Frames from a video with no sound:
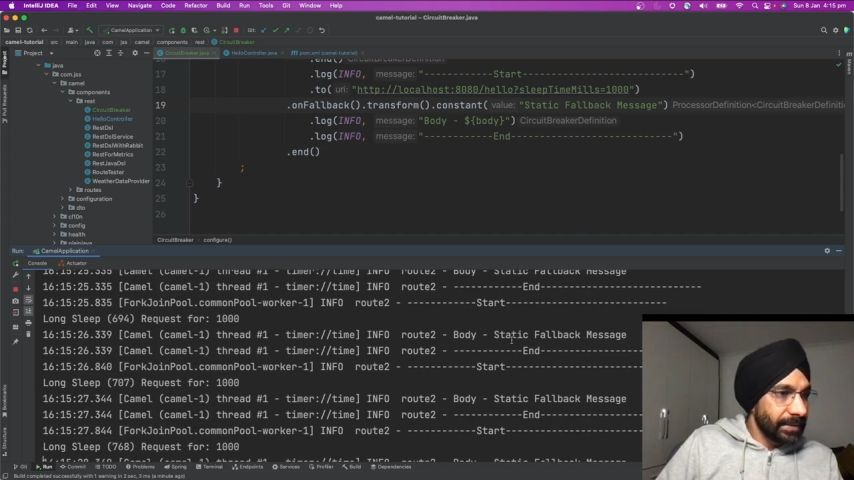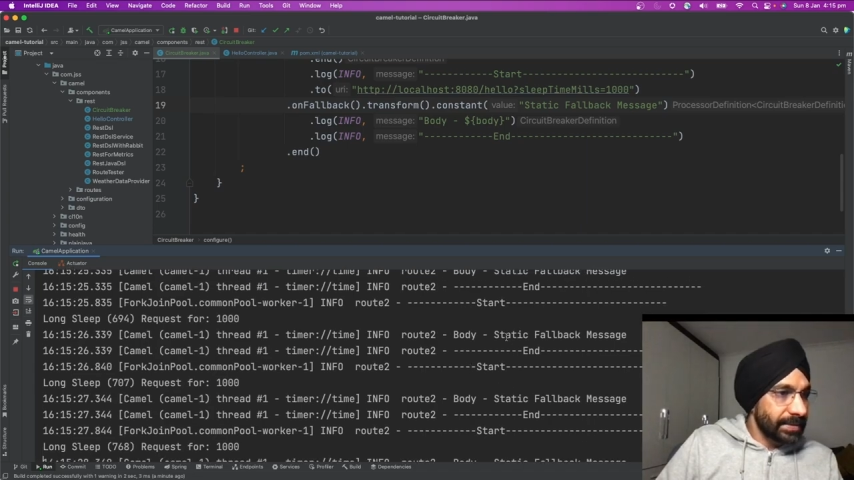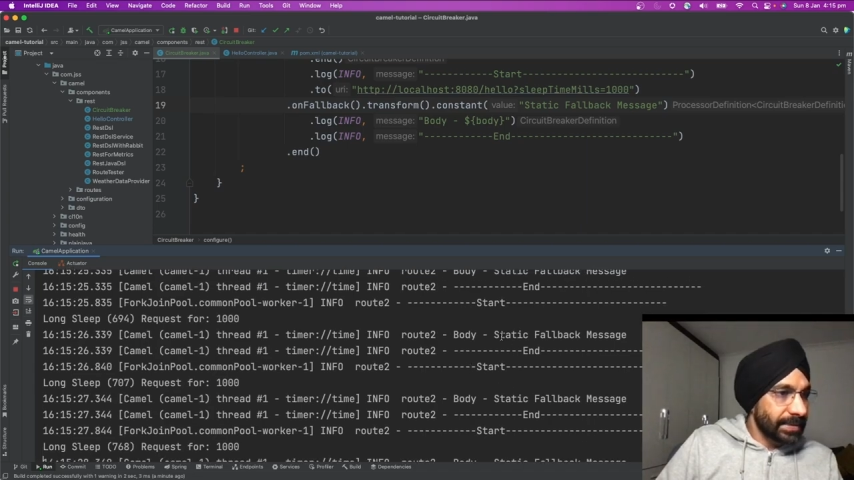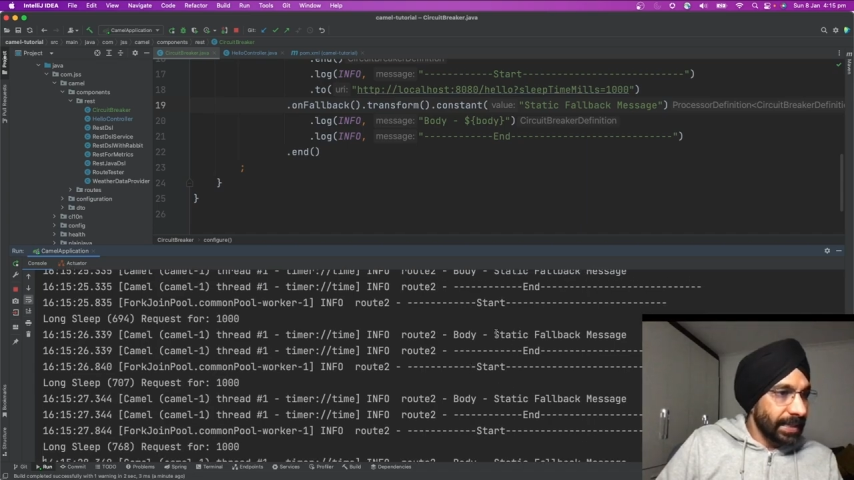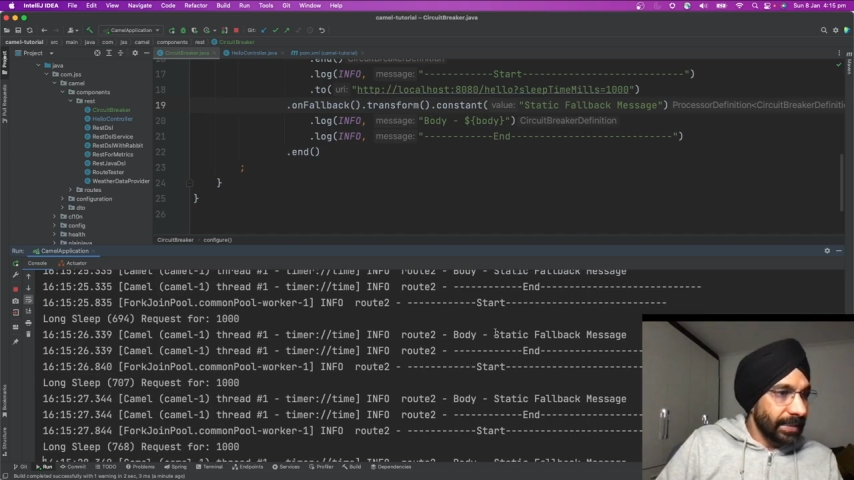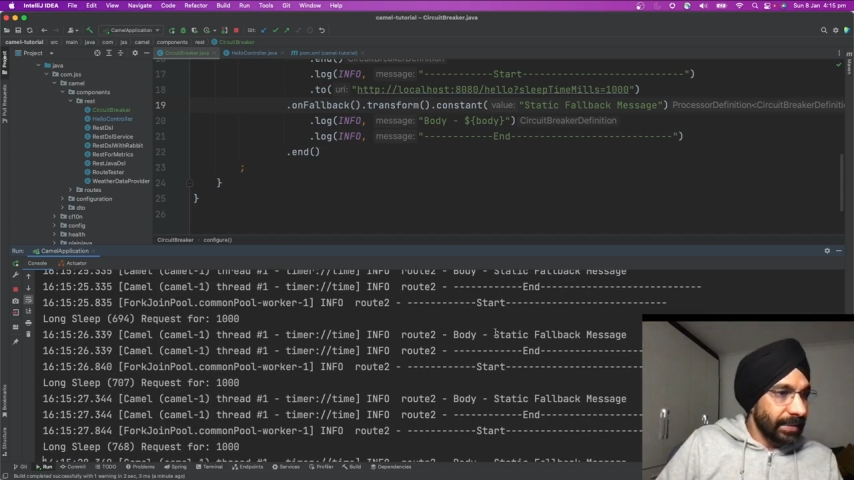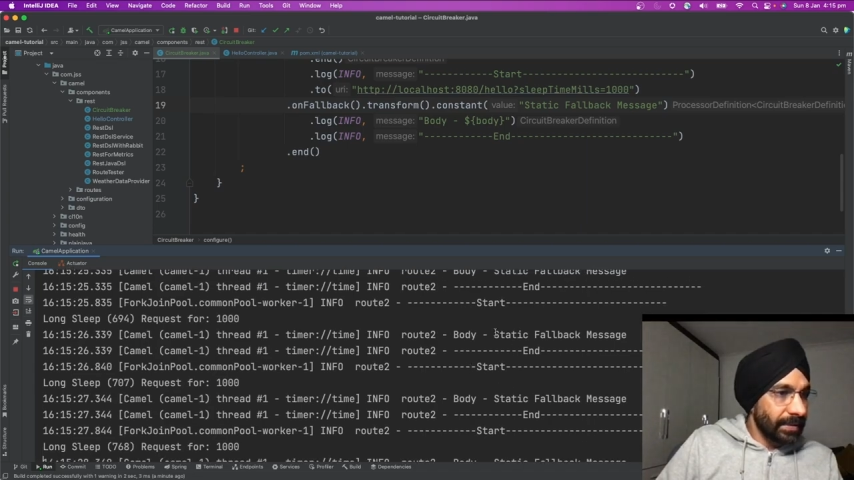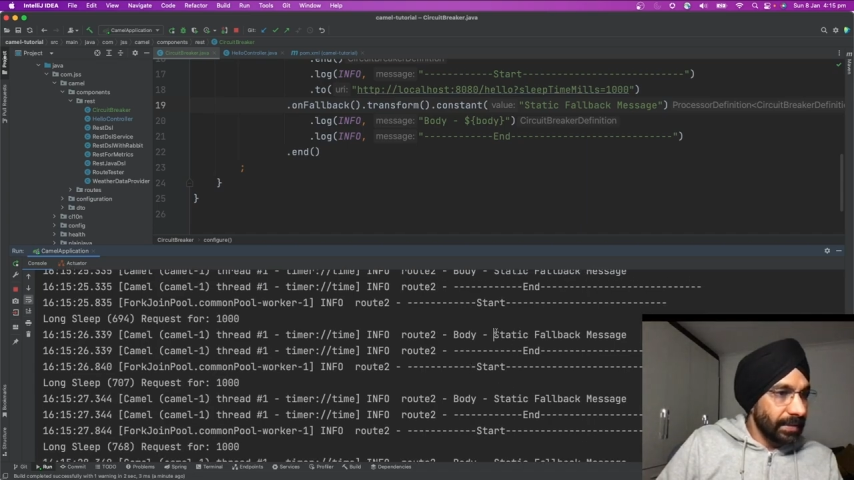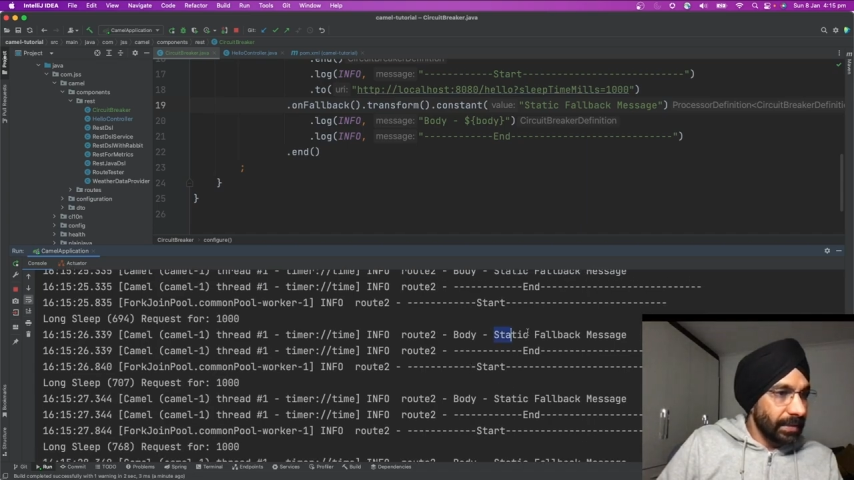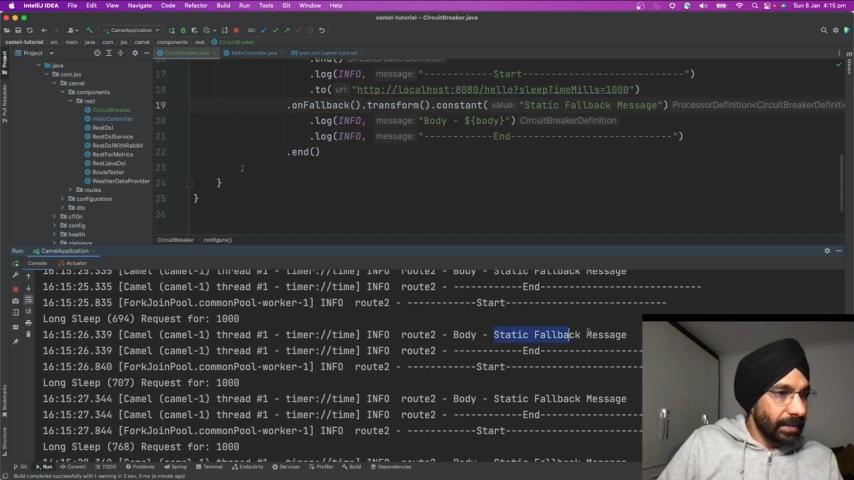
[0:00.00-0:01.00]

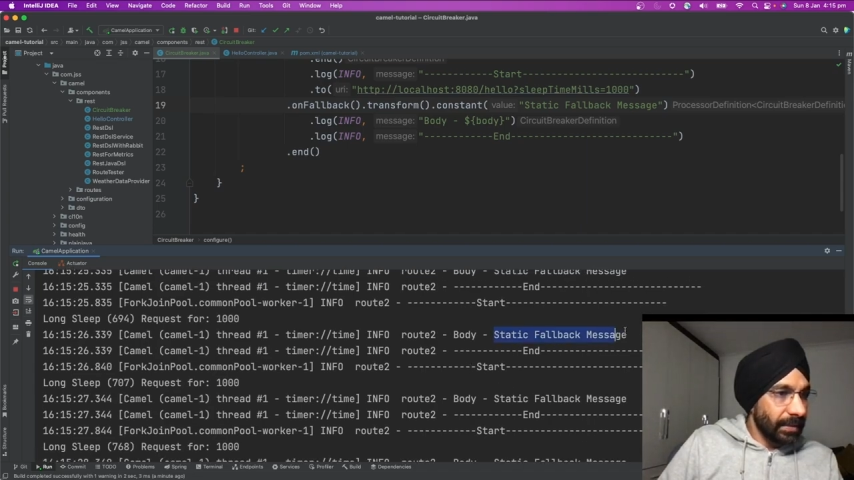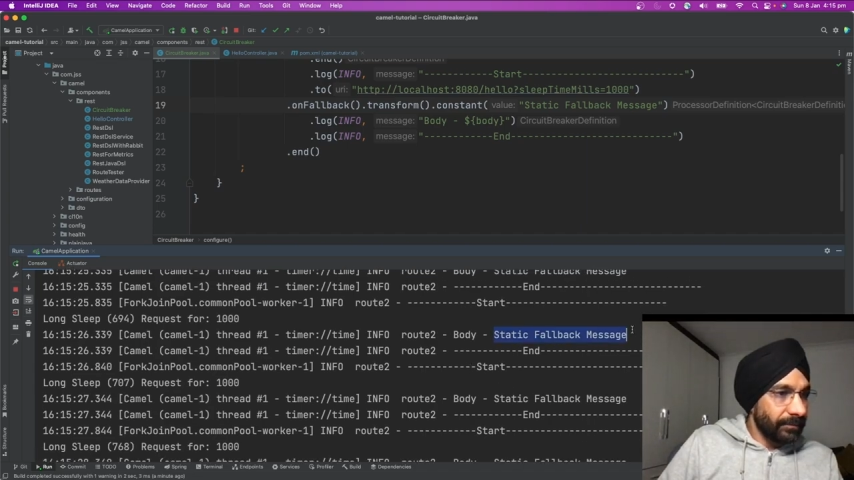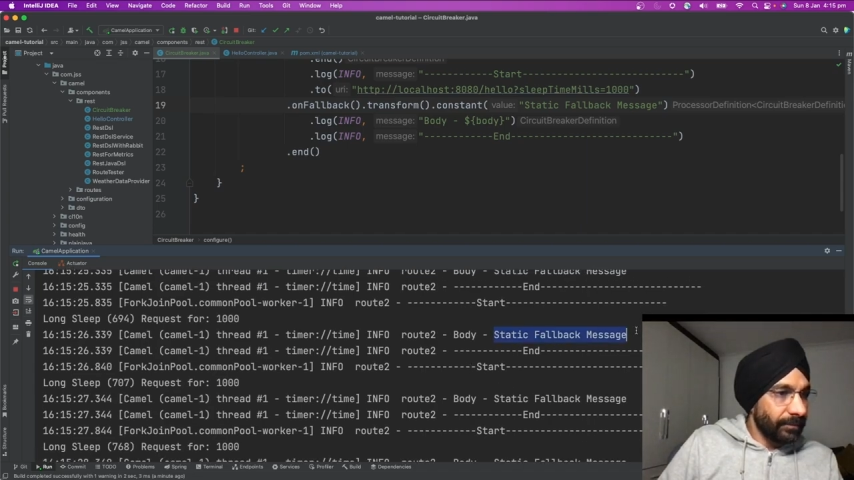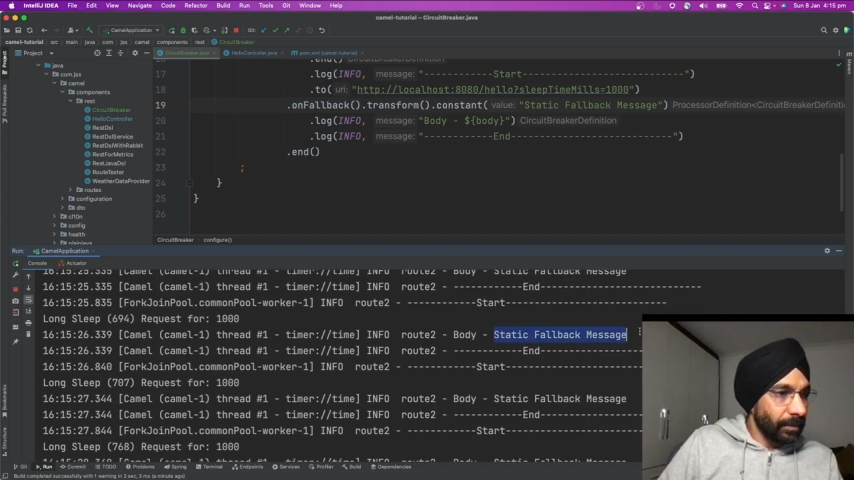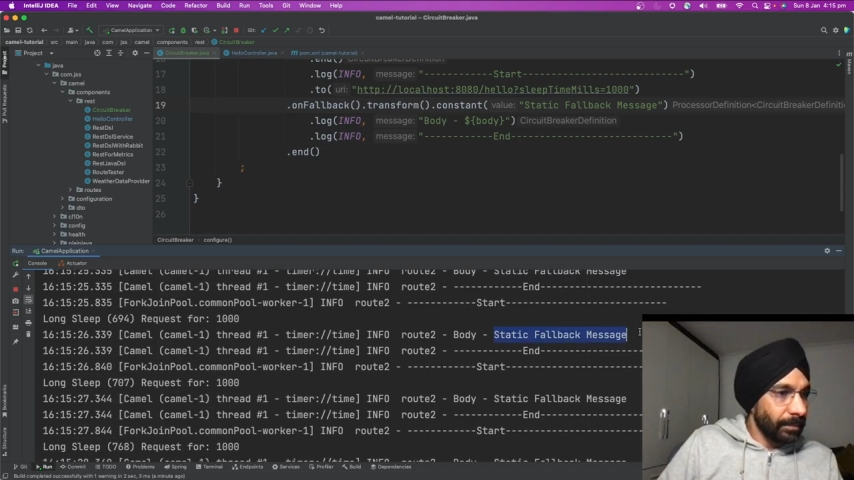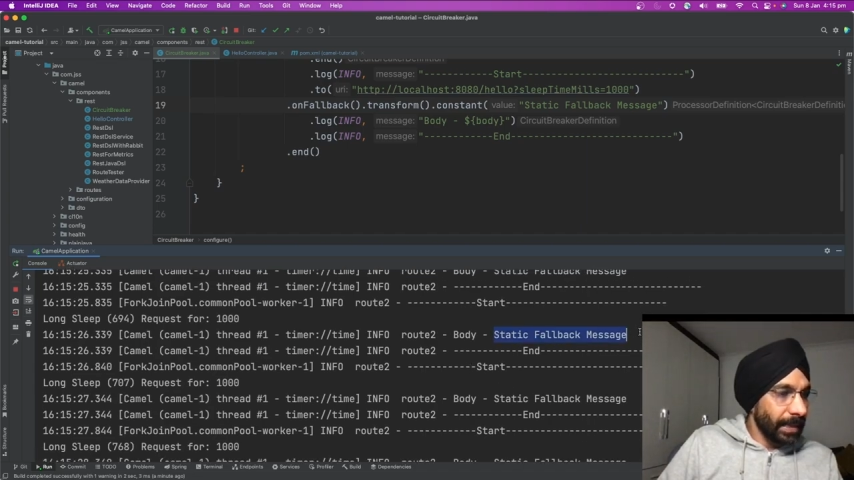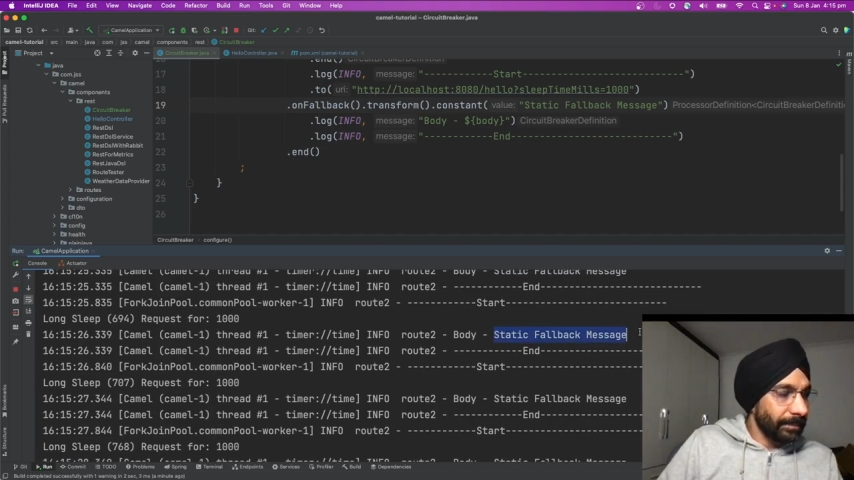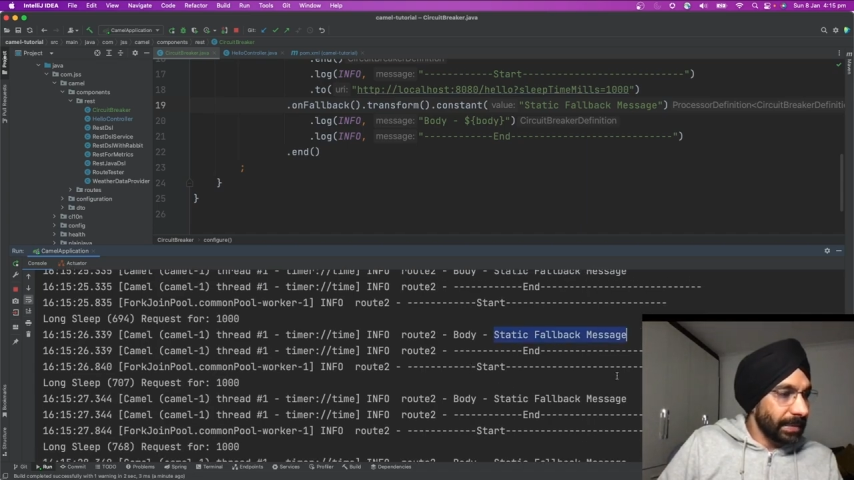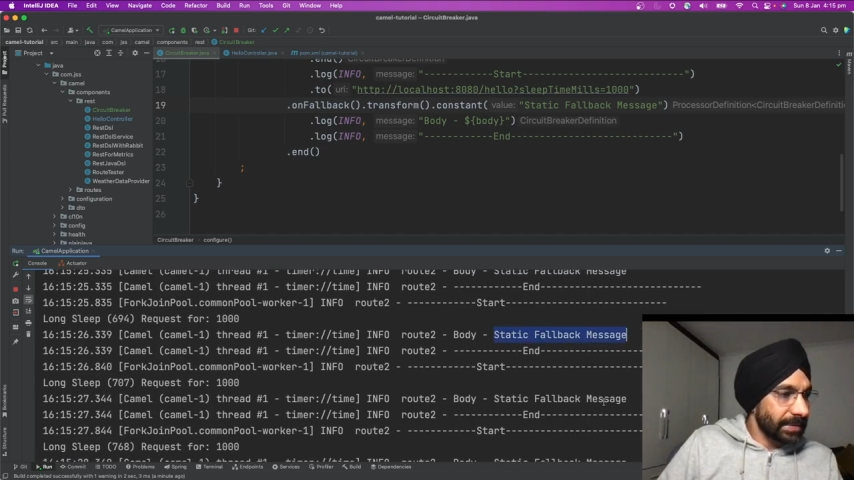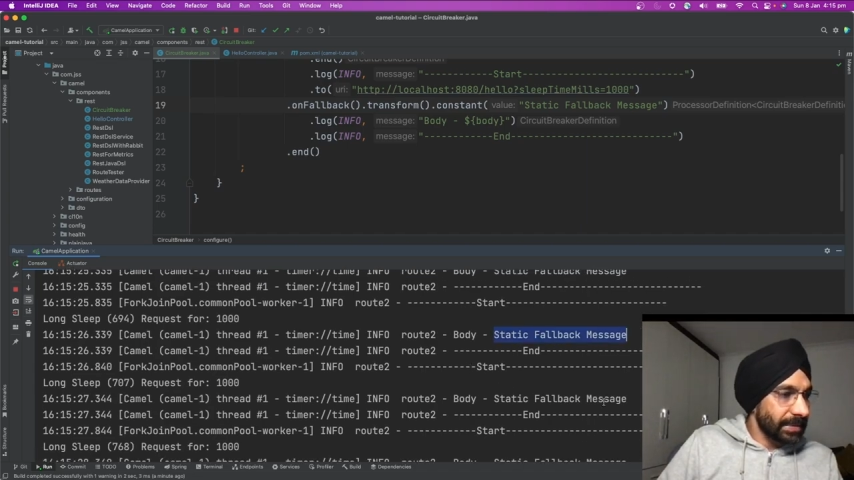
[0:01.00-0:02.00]
static
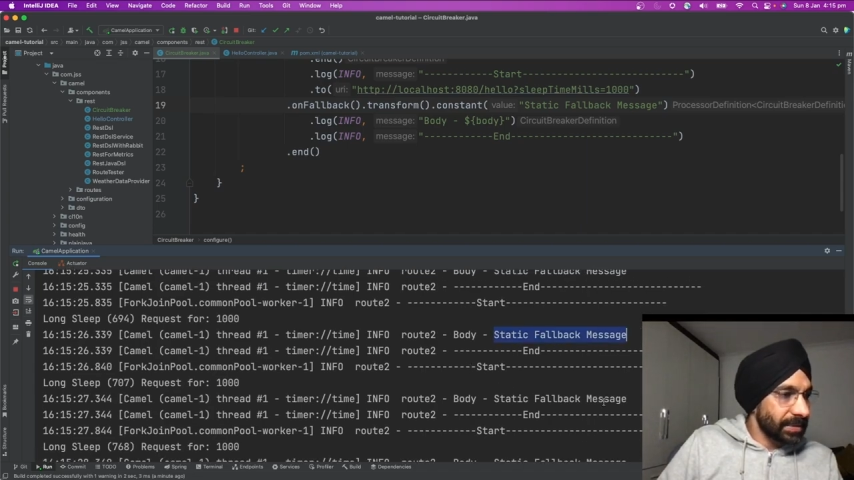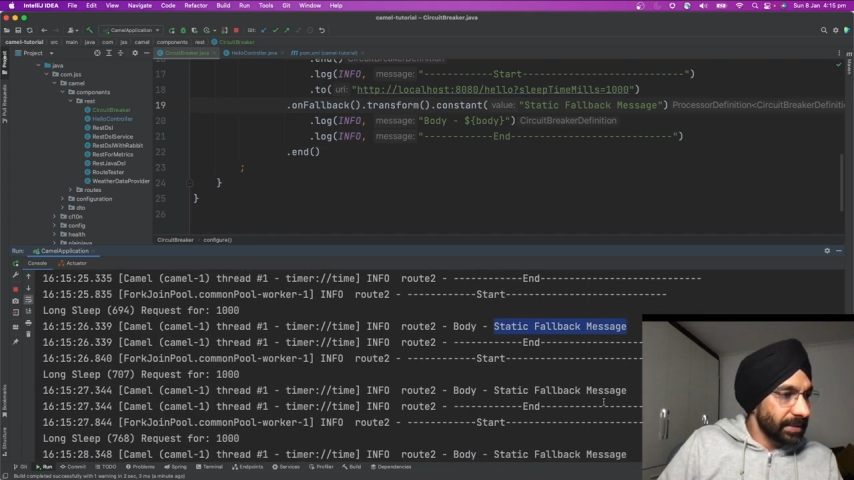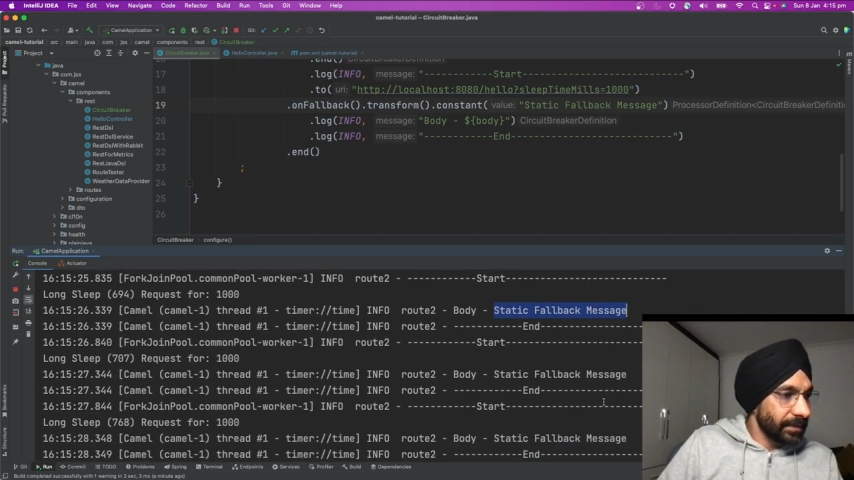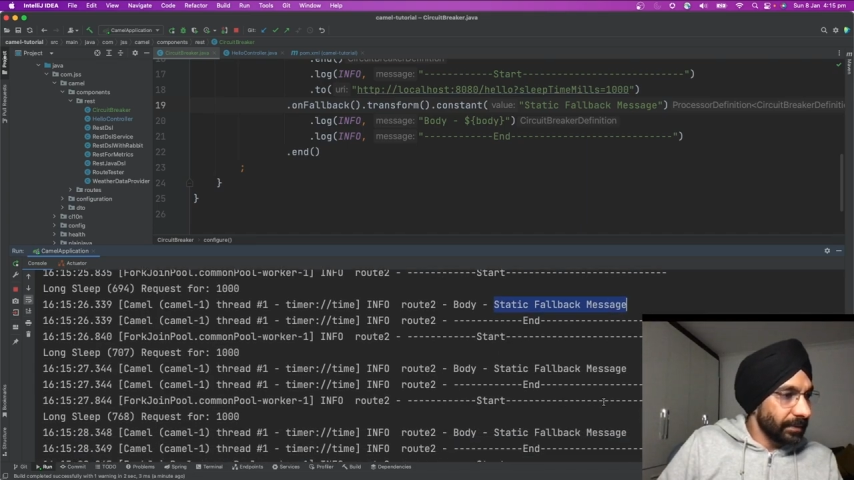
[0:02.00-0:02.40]
fallback message.